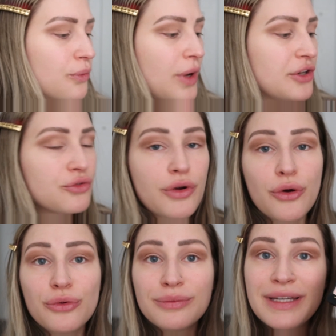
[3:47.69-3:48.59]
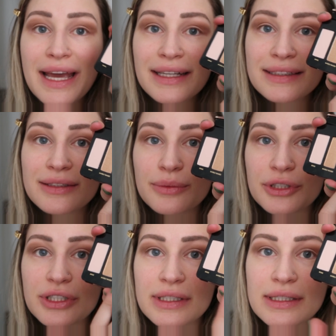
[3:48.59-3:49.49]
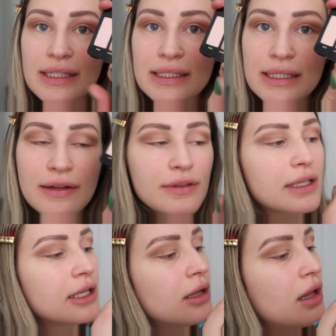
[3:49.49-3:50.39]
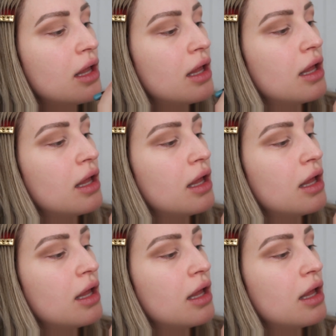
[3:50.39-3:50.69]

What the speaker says: Retro next, which is this lovely little